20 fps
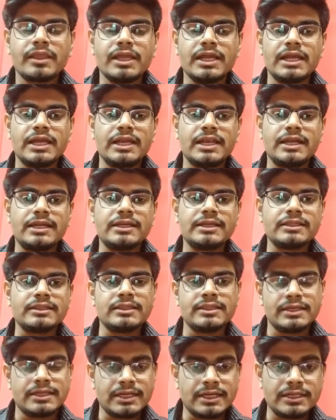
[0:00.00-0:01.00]
And
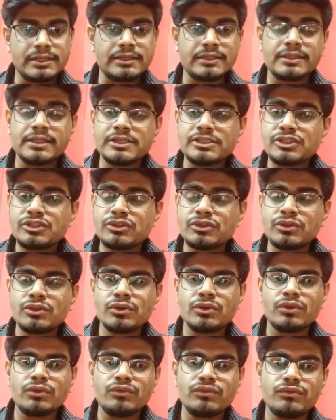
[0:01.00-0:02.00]
there is
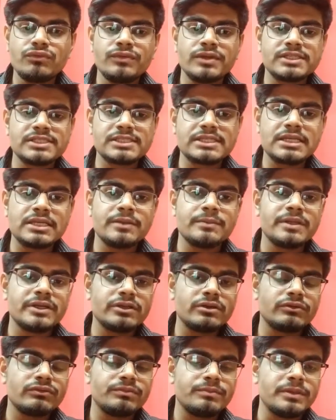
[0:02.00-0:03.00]
no fixed limit
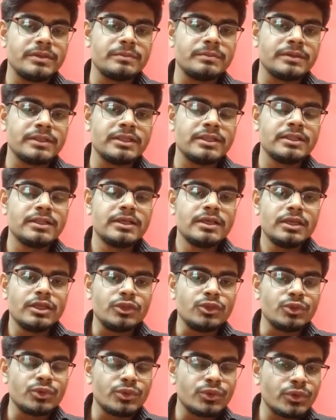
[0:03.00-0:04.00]
of people.
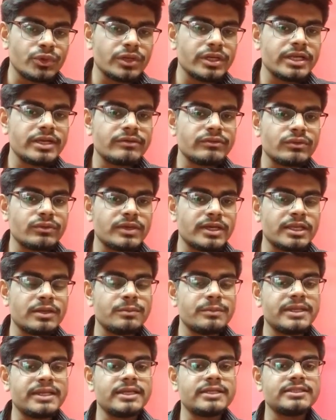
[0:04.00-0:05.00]
You don't have to
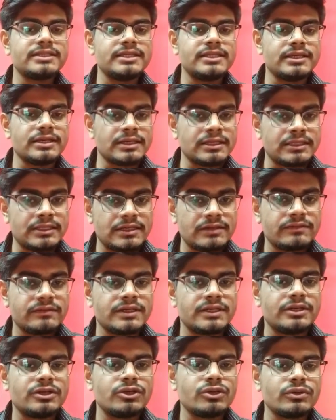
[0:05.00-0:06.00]
eliminate the other
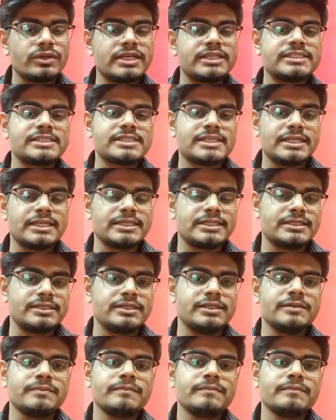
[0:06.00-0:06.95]
one to get selected.